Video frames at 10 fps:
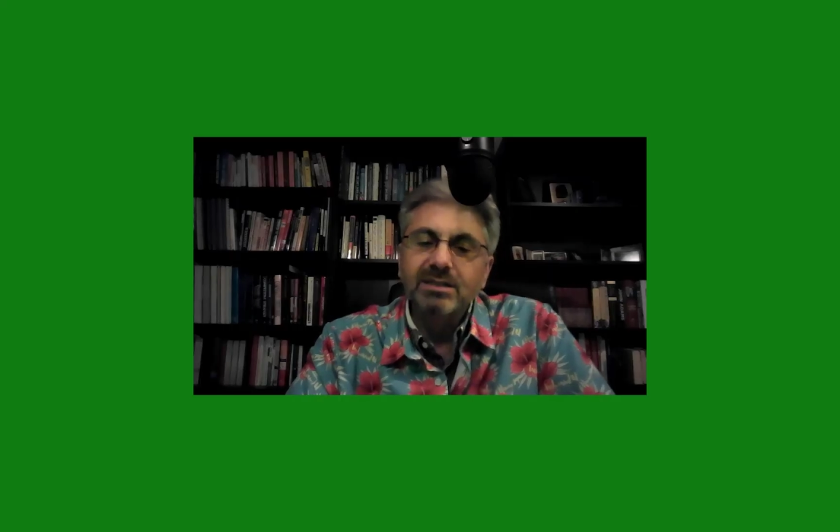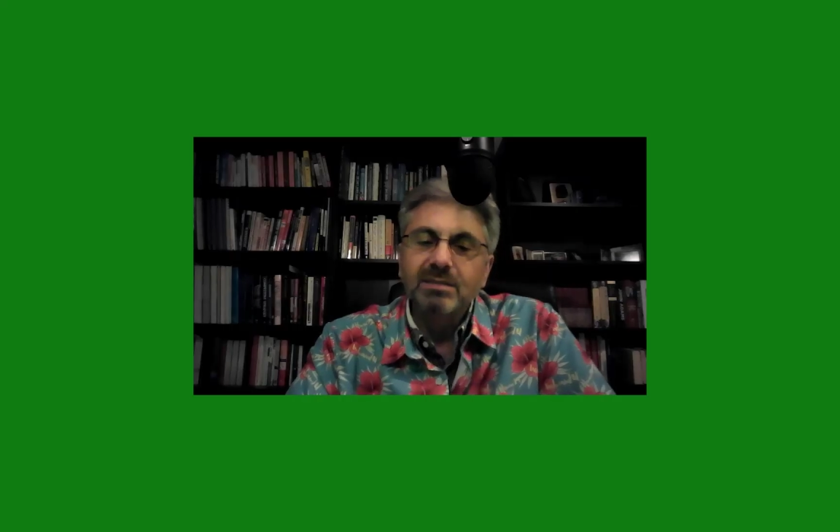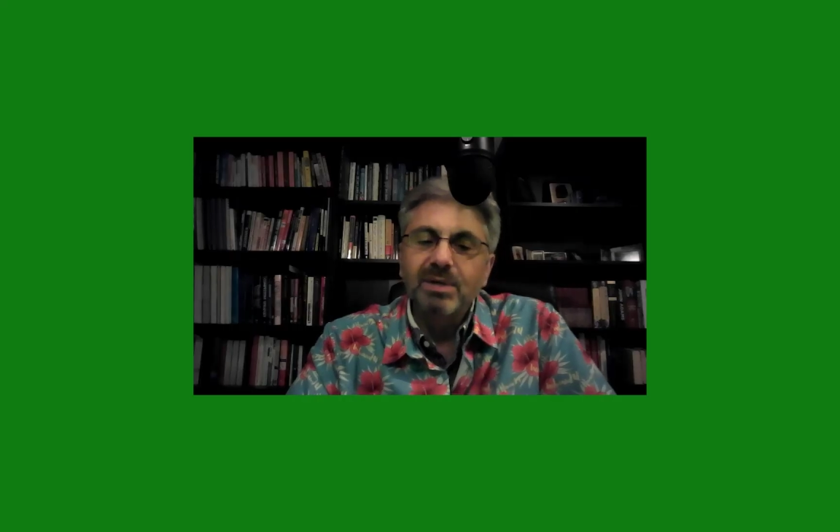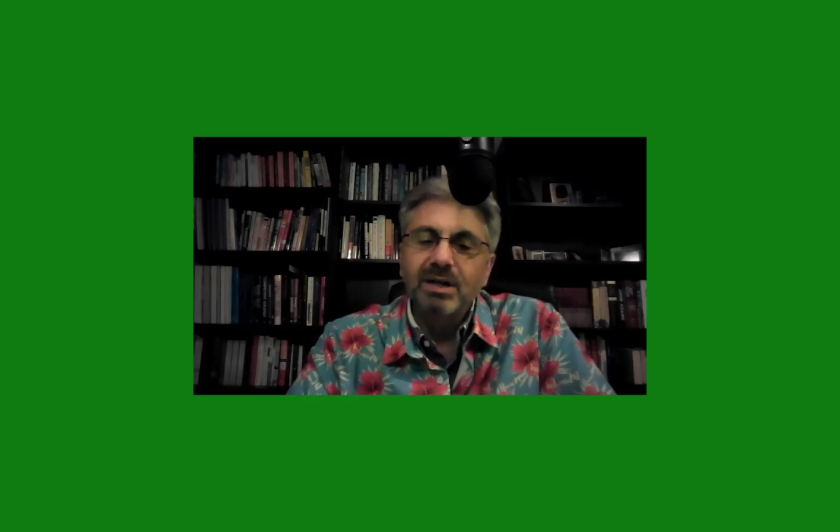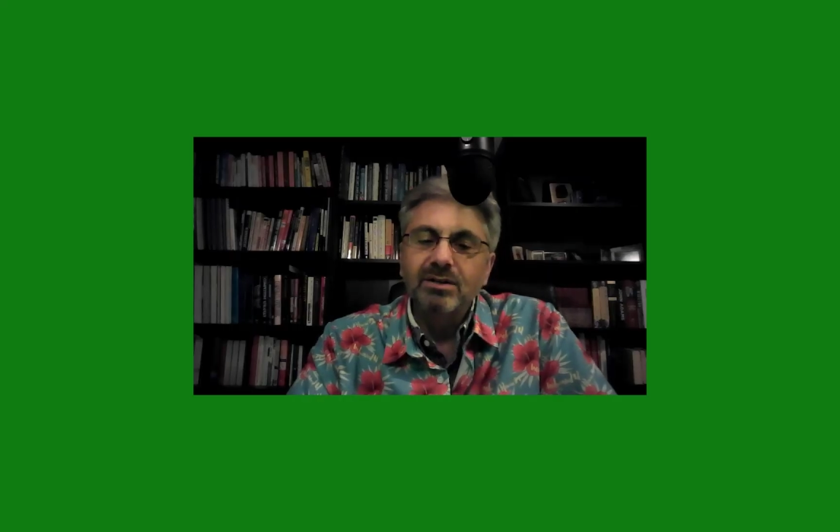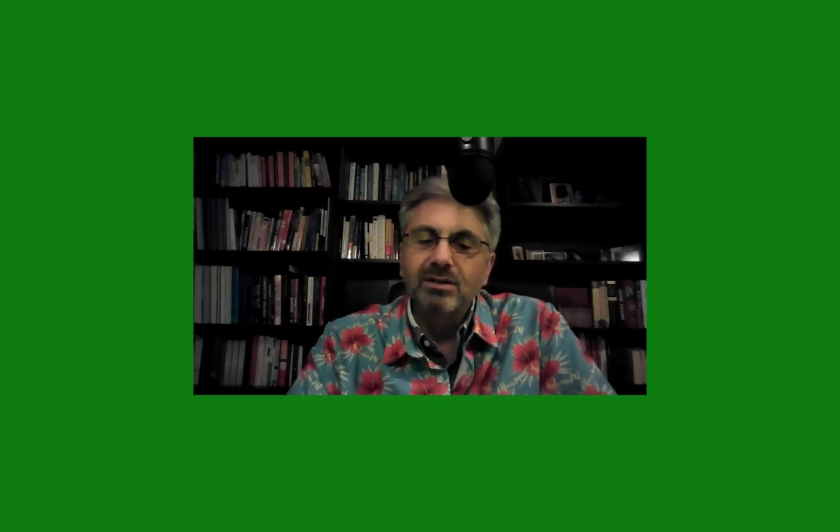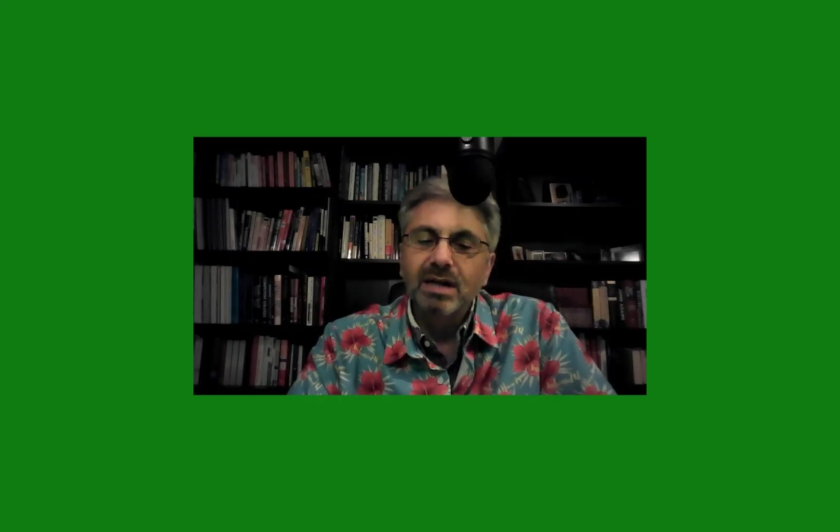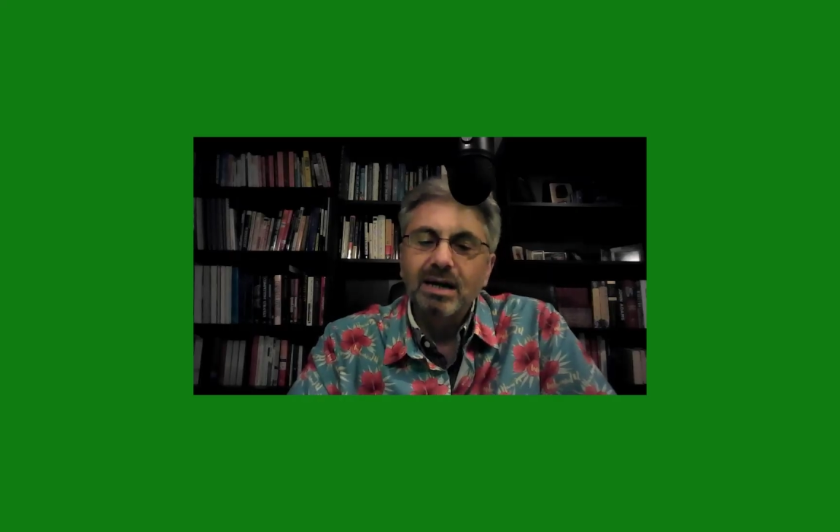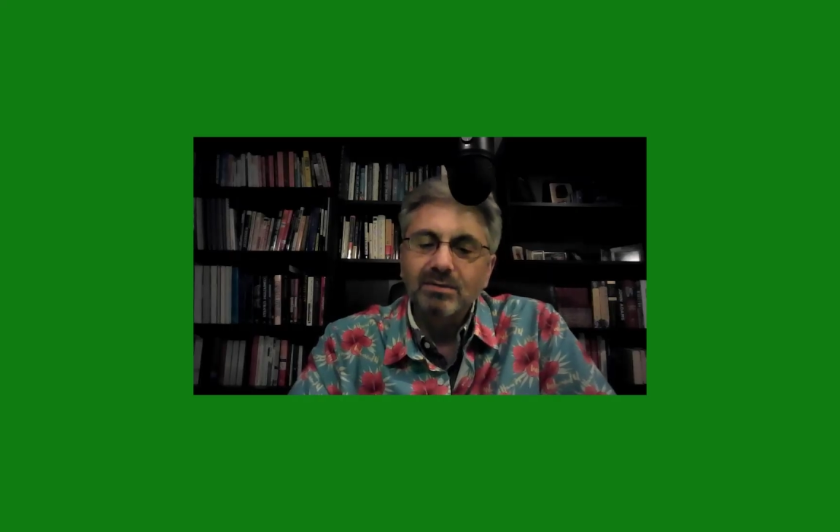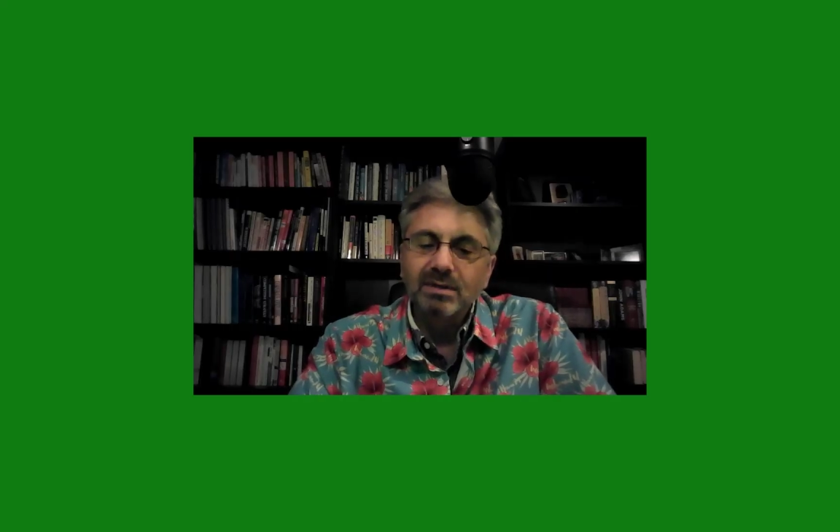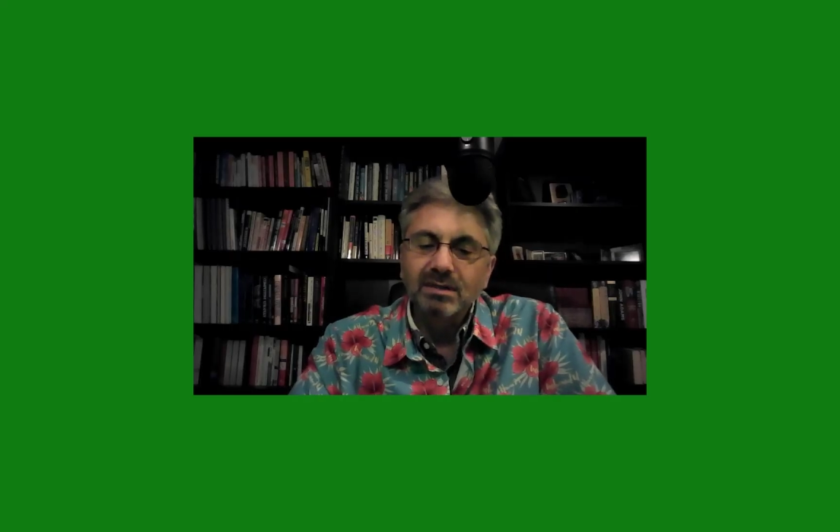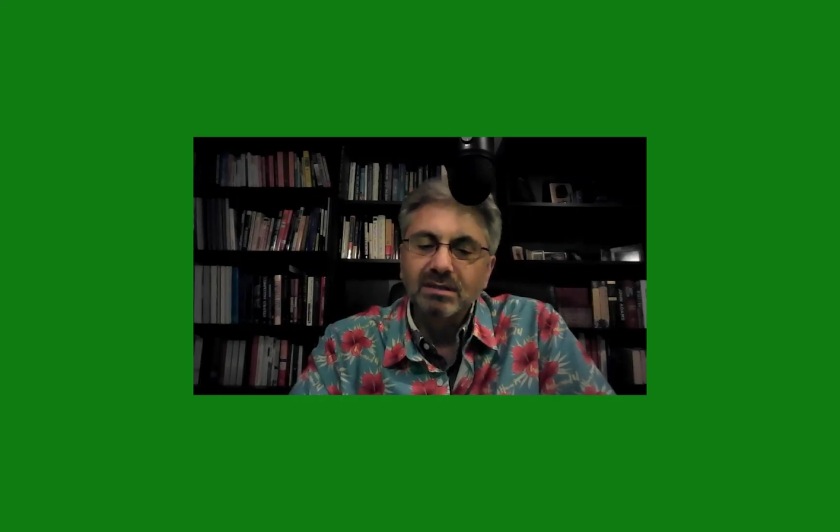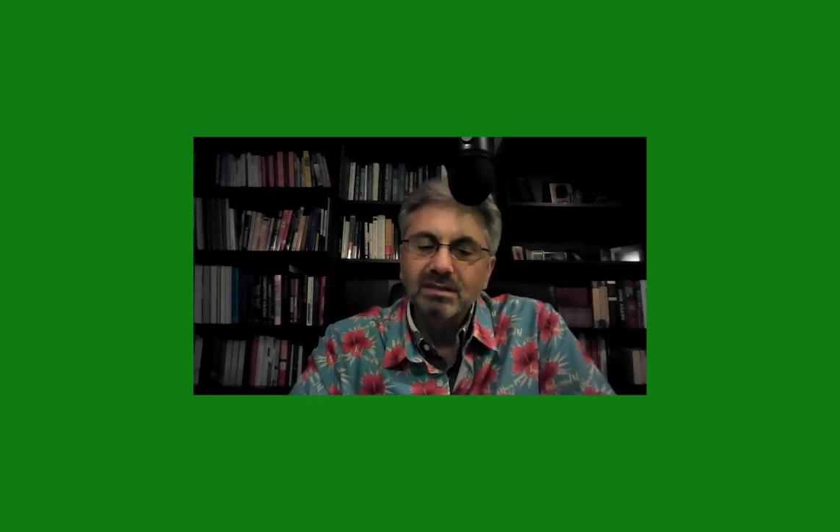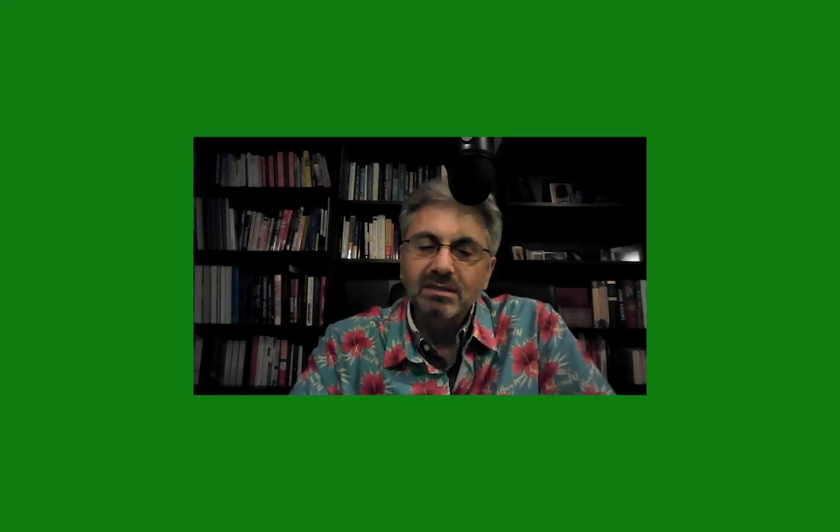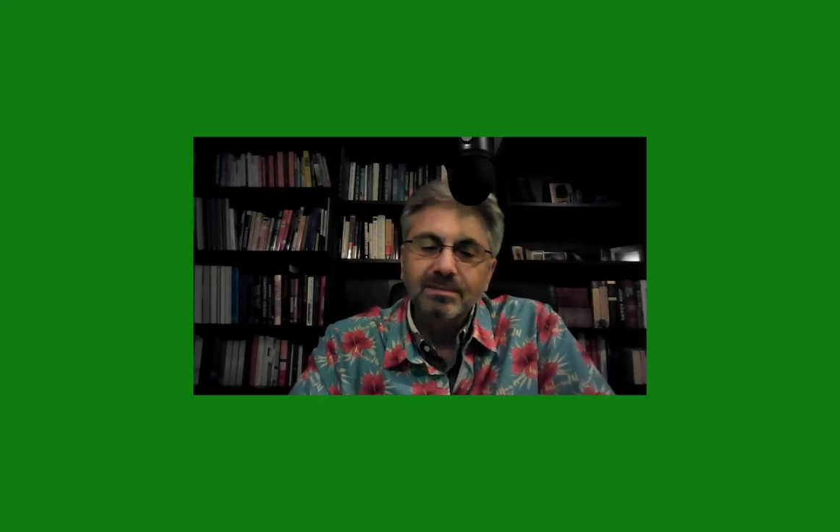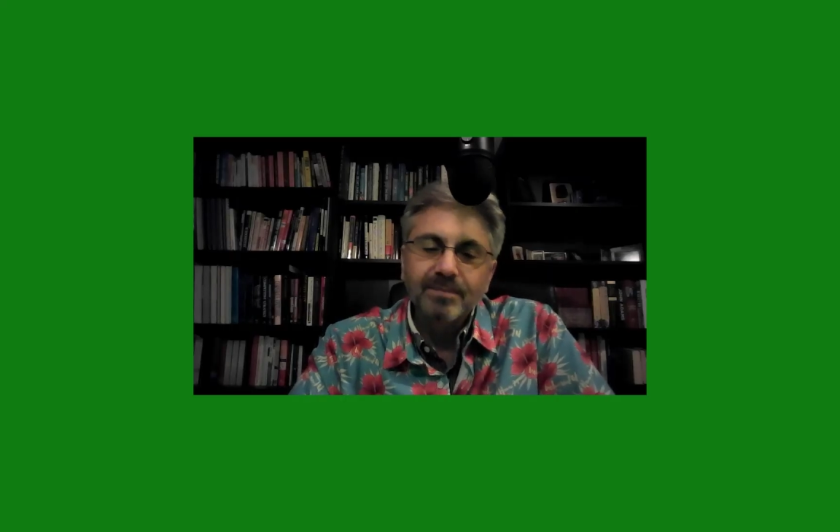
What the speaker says: upon her countenance.